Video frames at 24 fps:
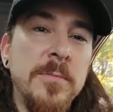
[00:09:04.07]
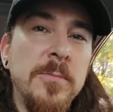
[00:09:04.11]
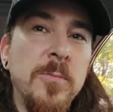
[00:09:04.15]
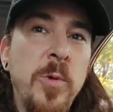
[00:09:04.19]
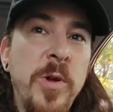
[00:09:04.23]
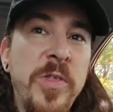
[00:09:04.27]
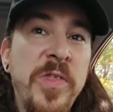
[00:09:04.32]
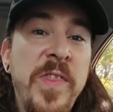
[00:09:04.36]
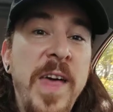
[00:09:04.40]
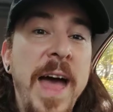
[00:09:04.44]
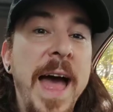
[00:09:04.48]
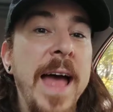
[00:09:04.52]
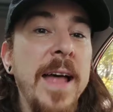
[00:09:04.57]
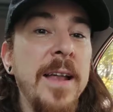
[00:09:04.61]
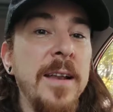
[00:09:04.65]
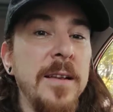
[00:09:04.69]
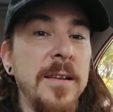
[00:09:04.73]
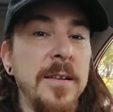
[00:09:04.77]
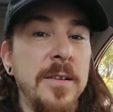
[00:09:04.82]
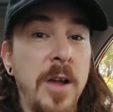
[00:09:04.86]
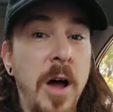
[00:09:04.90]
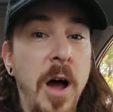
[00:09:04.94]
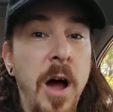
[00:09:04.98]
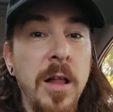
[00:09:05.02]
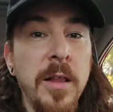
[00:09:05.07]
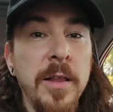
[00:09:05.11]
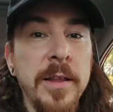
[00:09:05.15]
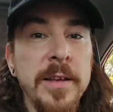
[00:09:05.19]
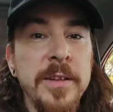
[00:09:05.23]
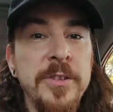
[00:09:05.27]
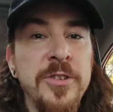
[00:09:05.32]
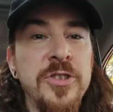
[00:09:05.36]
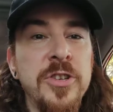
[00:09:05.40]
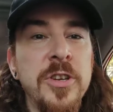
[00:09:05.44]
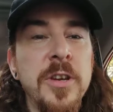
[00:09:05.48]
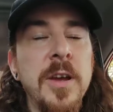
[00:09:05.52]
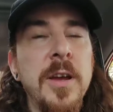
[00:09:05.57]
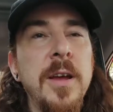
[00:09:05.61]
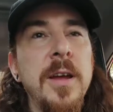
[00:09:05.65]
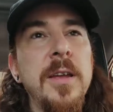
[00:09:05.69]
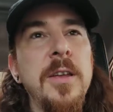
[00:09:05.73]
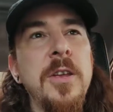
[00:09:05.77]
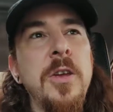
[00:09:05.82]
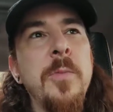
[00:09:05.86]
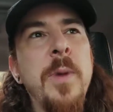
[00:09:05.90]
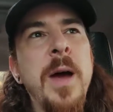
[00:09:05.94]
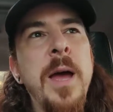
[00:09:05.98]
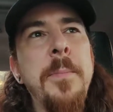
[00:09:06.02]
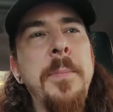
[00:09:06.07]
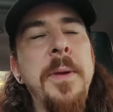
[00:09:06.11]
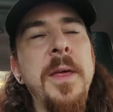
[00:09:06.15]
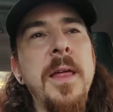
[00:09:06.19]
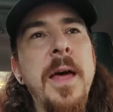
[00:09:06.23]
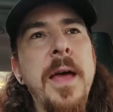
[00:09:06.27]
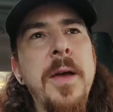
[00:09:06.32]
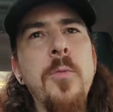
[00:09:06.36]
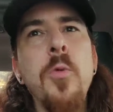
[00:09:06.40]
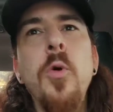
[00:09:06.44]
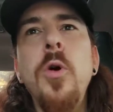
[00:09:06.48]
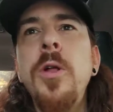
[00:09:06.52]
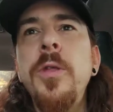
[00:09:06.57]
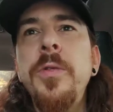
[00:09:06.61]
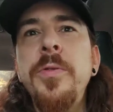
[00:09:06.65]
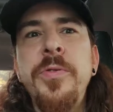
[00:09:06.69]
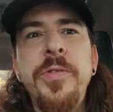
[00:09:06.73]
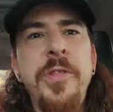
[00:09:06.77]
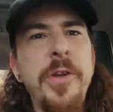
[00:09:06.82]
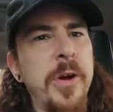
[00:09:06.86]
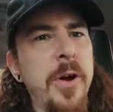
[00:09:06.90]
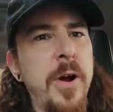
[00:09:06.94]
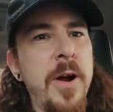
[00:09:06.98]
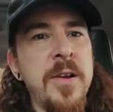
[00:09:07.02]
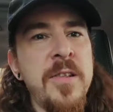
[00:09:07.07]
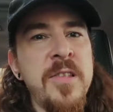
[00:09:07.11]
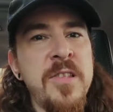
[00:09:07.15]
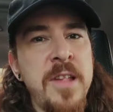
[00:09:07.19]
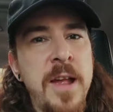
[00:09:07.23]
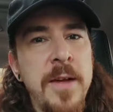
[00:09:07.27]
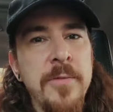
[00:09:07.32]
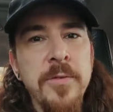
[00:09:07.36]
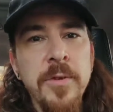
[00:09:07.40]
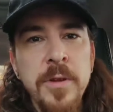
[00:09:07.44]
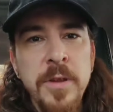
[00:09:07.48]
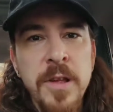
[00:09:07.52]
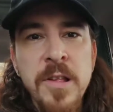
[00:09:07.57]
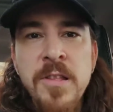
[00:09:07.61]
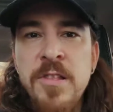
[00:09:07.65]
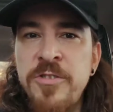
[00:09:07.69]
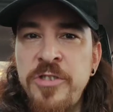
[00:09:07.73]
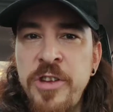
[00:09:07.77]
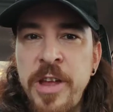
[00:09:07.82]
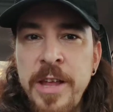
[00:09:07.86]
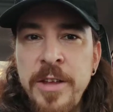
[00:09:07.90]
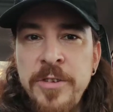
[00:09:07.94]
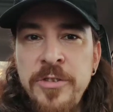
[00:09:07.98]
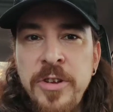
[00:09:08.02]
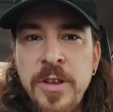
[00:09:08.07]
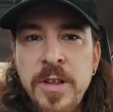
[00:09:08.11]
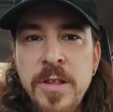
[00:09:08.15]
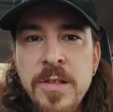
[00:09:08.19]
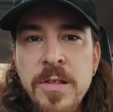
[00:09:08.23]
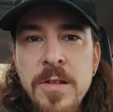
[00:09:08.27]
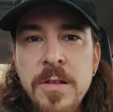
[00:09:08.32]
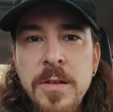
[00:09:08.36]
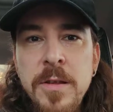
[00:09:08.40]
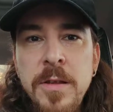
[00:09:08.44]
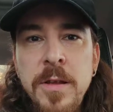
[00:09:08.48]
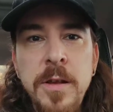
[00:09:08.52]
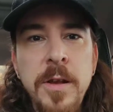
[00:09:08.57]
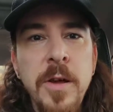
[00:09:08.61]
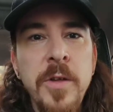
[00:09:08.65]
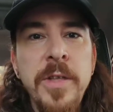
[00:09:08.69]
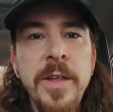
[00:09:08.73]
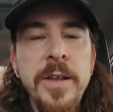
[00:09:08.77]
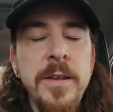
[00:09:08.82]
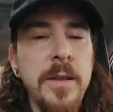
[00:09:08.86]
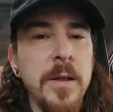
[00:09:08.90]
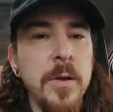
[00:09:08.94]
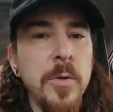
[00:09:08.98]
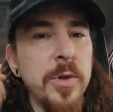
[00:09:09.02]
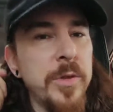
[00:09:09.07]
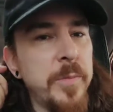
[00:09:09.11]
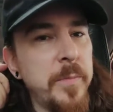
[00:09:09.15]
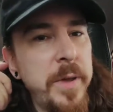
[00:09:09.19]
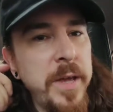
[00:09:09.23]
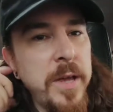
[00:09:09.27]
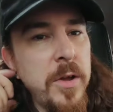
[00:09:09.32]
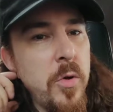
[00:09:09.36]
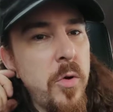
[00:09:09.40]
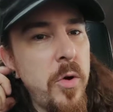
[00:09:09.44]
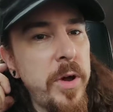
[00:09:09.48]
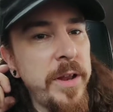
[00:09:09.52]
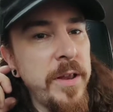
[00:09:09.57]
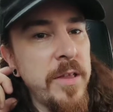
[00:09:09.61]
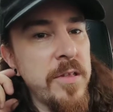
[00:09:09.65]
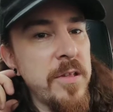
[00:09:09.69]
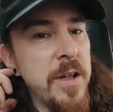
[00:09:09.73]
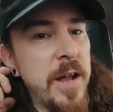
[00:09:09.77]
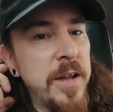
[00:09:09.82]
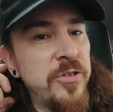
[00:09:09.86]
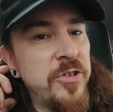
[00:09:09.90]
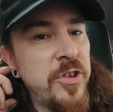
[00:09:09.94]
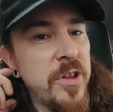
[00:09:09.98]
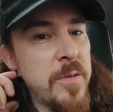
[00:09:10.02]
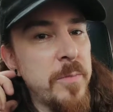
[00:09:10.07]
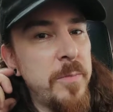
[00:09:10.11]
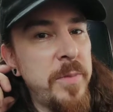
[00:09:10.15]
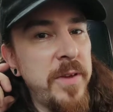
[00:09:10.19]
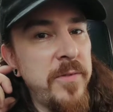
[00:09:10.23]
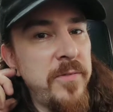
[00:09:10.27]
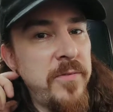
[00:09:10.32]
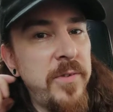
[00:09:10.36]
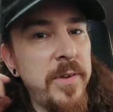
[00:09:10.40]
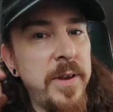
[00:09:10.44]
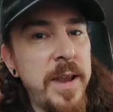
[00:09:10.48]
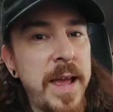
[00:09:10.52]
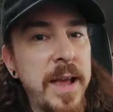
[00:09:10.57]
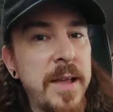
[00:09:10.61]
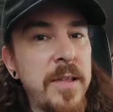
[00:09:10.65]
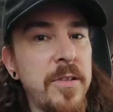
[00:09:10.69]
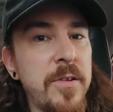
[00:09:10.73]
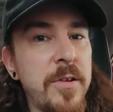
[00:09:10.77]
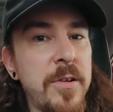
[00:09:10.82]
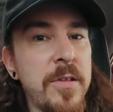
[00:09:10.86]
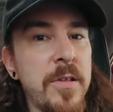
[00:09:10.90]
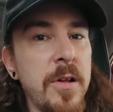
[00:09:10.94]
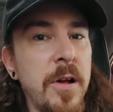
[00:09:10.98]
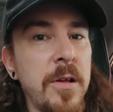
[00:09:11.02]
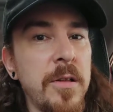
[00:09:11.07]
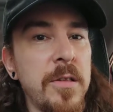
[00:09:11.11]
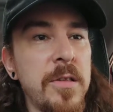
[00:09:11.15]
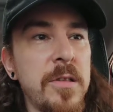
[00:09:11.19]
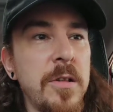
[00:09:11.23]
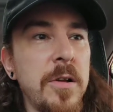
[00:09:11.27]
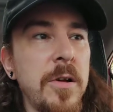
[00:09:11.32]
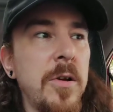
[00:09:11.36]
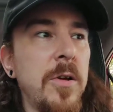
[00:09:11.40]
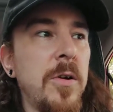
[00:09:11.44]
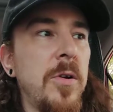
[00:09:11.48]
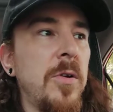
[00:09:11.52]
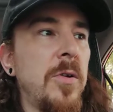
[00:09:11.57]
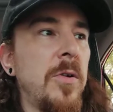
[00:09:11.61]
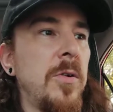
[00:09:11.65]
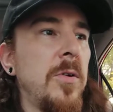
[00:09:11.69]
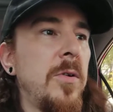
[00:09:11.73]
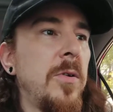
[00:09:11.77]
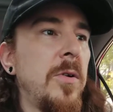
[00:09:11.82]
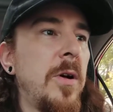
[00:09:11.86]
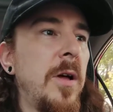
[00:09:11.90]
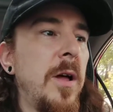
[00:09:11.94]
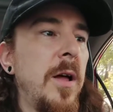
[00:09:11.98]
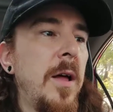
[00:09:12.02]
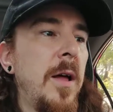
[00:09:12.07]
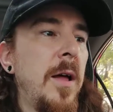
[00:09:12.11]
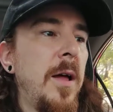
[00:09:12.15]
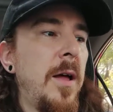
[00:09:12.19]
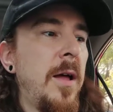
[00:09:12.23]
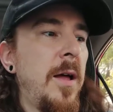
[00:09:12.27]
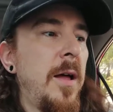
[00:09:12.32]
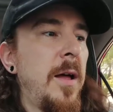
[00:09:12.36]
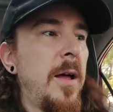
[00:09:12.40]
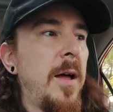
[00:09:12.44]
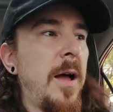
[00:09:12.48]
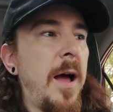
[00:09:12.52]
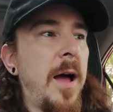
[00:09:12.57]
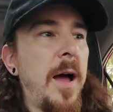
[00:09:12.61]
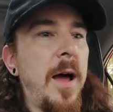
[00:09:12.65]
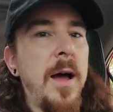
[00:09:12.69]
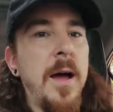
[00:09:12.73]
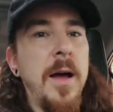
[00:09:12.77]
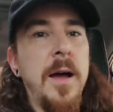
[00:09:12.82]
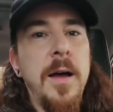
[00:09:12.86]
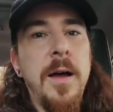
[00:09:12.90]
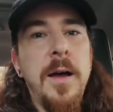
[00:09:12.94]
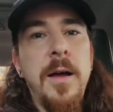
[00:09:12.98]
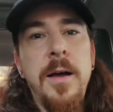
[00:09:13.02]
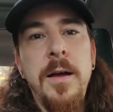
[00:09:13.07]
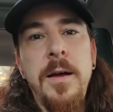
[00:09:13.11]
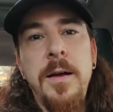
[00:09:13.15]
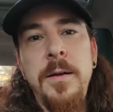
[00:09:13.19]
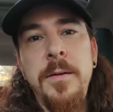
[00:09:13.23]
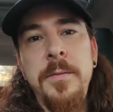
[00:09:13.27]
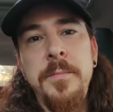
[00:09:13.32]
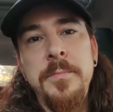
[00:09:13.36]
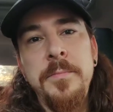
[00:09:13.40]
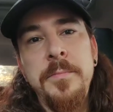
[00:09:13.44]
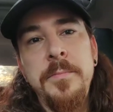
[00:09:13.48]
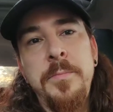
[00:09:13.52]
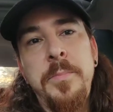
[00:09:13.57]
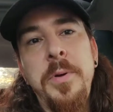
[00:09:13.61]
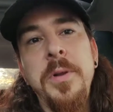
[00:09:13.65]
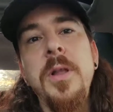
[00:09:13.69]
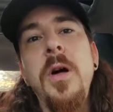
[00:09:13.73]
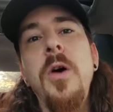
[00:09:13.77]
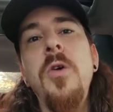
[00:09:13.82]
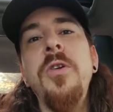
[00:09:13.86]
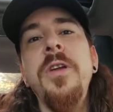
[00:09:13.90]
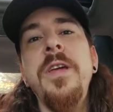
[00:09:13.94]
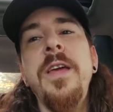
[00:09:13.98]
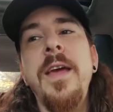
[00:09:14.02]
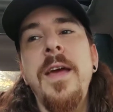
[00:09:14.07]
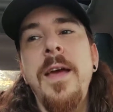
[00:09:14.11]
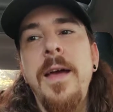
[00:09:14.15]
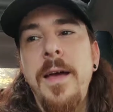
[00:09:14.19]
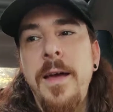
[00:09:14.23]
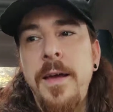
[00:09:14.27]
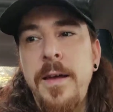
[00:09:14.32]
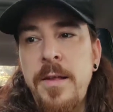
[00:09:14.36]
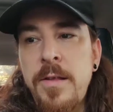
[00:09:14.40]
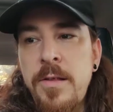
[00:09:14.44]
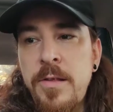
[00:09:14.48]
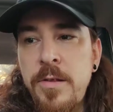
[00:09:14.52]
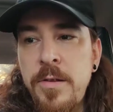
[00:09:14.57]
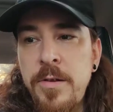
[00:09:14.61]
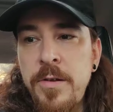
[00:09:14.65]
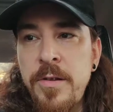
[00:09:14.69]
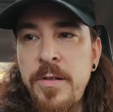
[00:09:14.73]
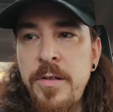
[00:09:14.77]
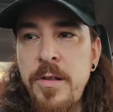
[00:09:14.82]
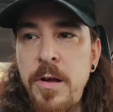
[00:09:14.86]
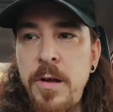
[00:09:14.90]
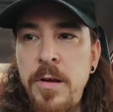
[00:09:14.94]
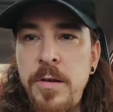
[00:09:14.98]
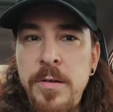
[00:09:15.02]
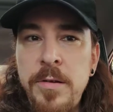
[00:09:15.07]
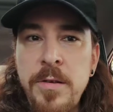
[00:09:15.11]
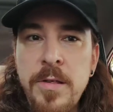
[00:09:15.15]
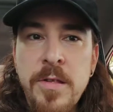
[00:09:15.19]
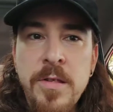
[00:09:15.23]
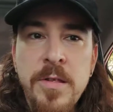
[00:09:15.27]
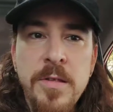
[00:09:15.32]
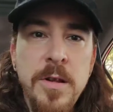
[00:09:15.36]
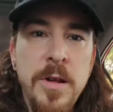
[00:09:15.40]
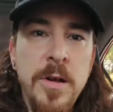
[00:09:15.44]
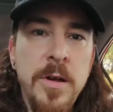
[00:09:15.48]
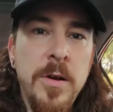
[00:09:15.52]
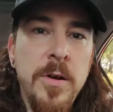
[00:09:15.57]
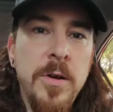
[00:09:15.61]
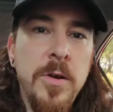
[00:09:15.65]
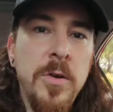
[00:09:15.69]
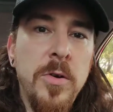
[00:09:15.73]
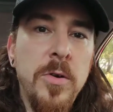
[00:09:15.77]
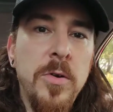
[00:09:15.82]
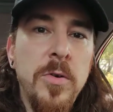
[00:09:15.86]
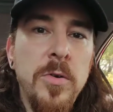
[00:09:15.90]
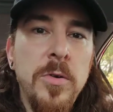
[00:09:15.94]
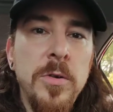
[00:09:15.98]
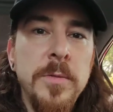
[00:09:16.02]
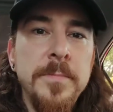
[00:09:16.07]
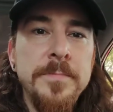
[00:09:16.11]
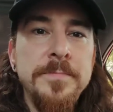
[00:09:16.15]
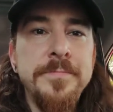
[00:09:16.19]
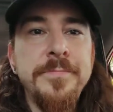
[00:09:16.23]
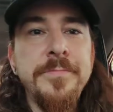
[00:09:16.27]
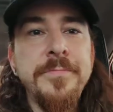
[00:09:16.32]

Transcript: with that knowledge, you might be like, well, there are several exchanges, that deal with Bitcoin. It's not just Bitfinex. There's also Poloniex. There's also